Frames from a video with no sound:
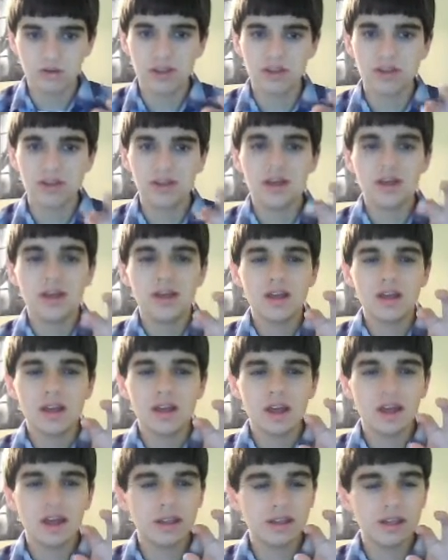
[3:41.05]
And
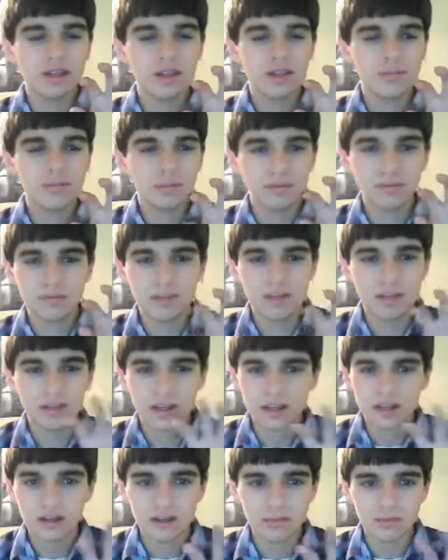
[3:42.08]
it didn't put any of the